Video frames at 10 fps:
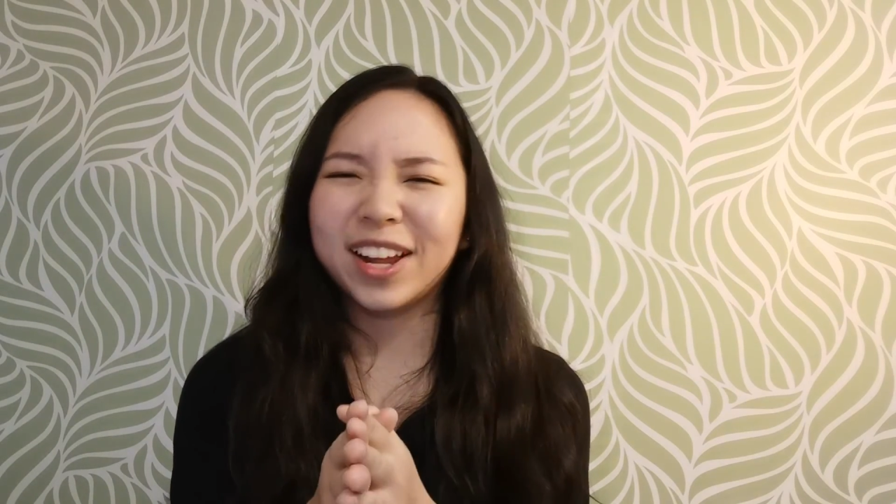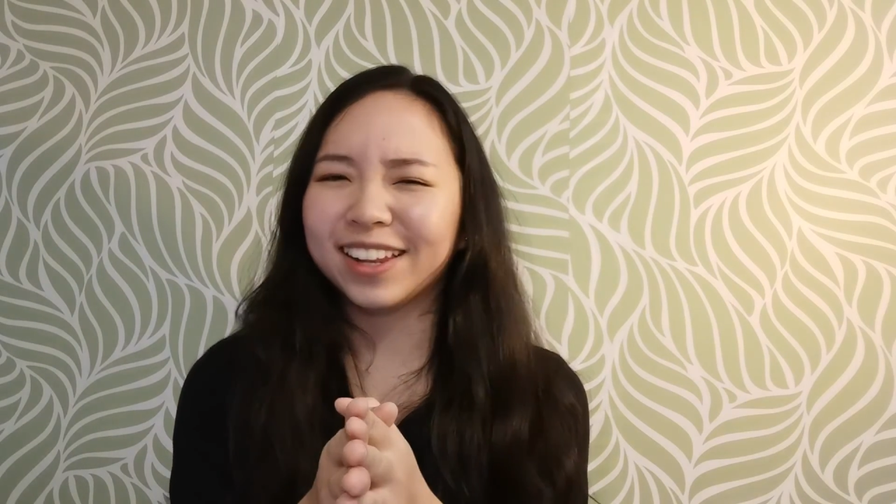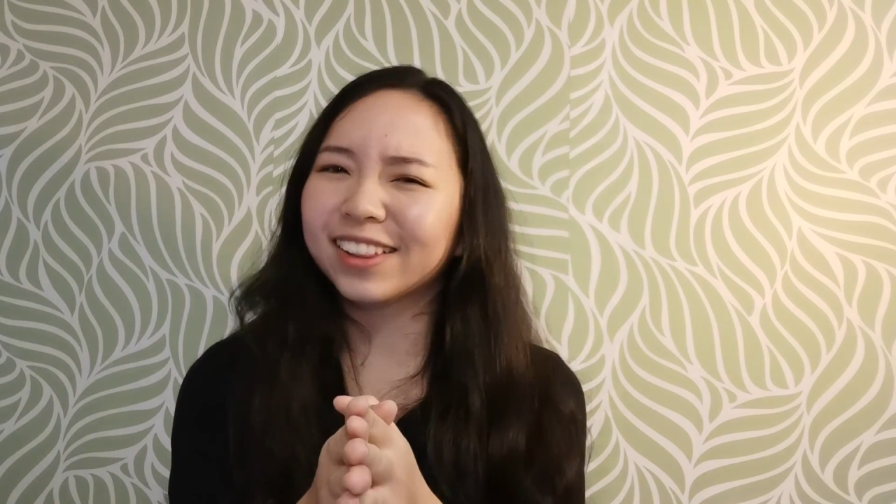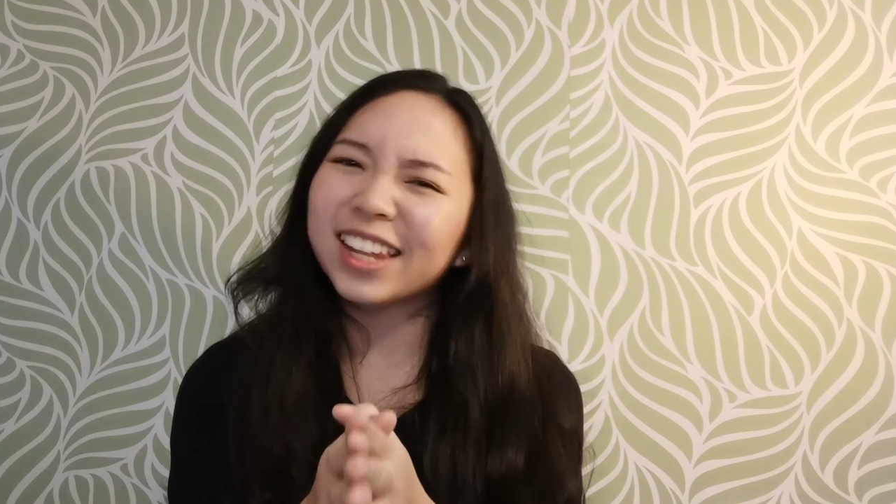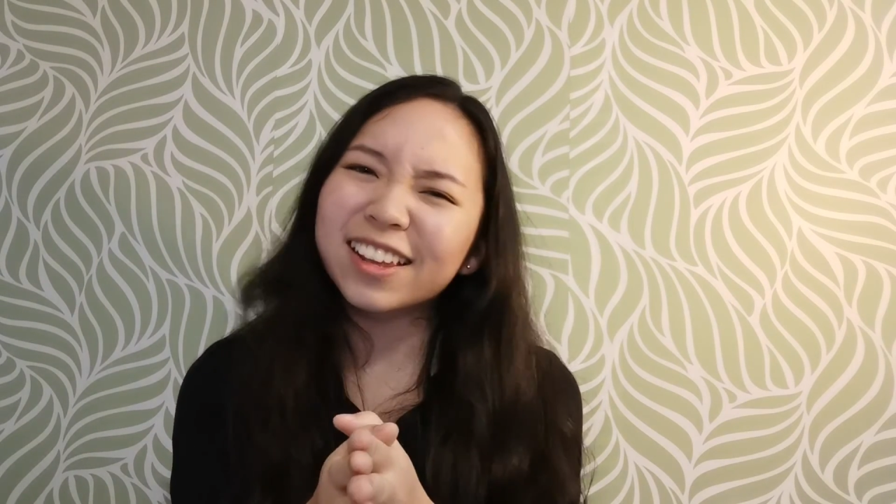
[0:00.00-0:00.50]

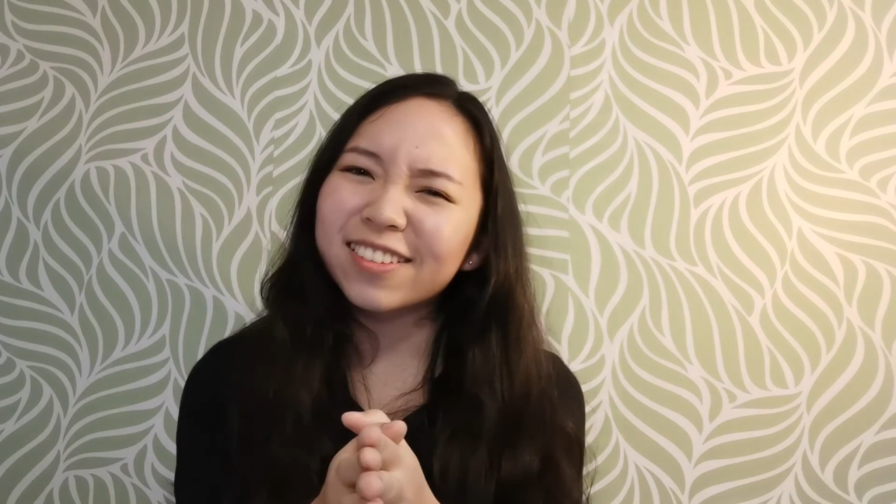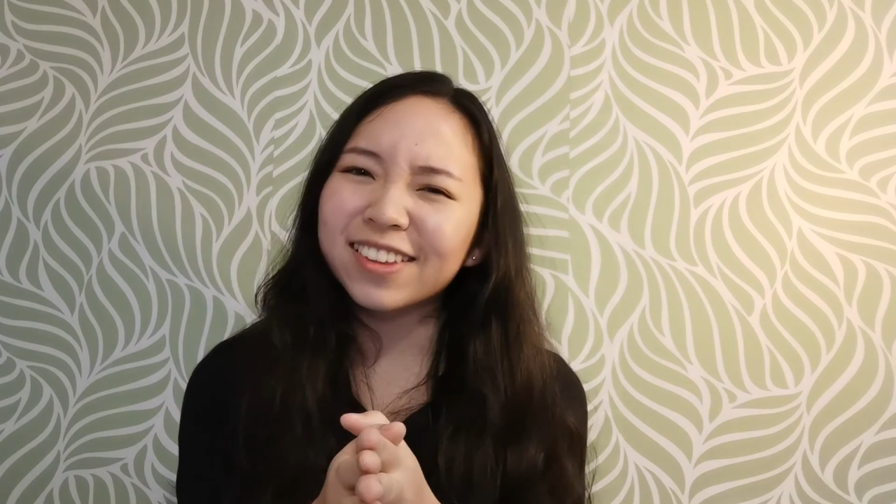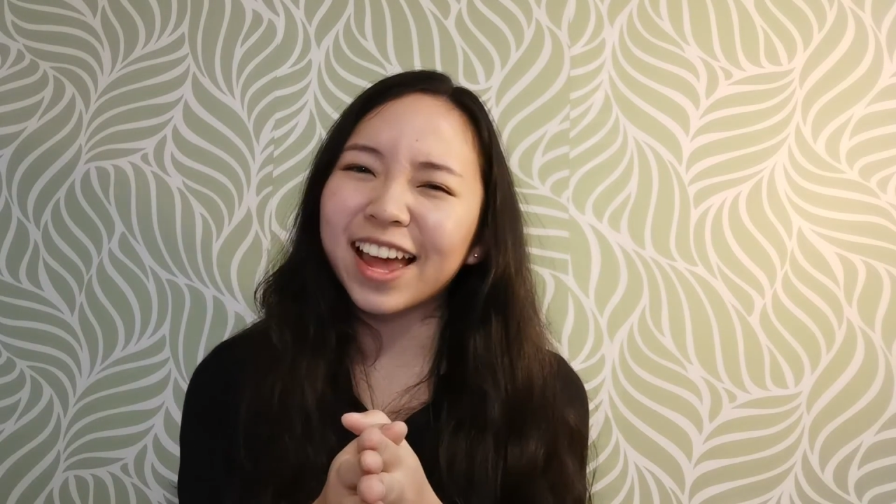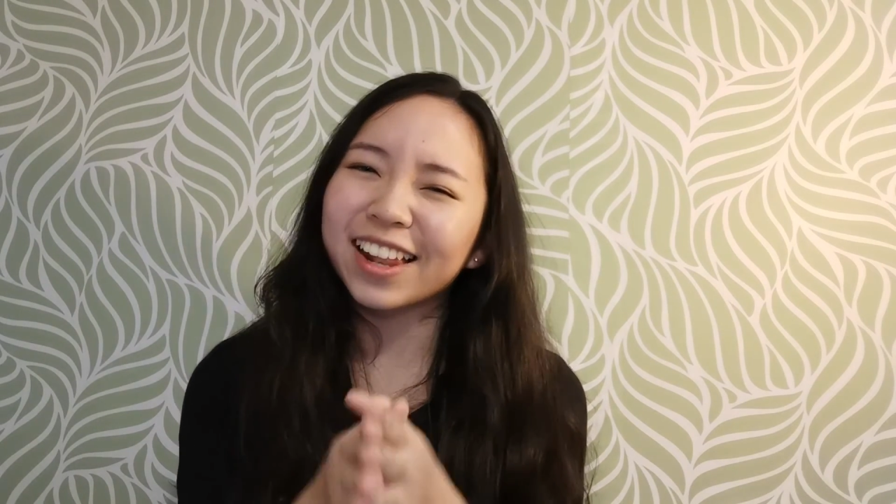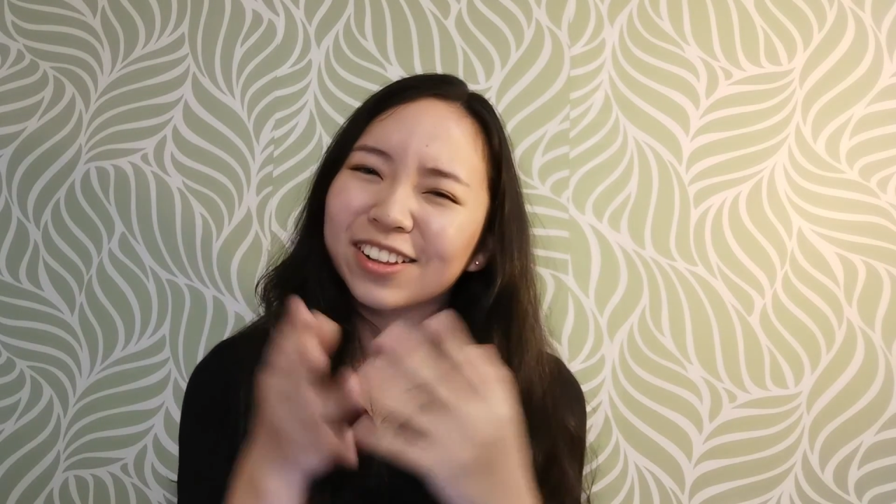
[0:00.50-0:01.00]
when
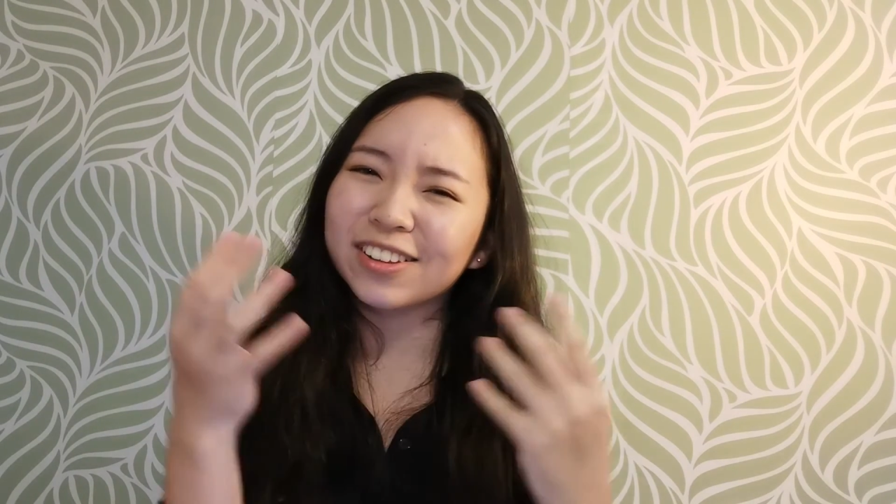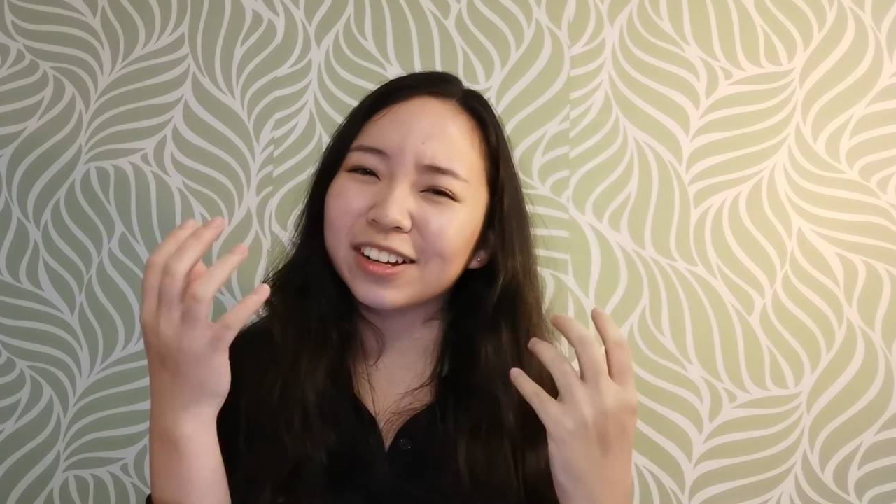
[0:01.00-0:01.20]
things get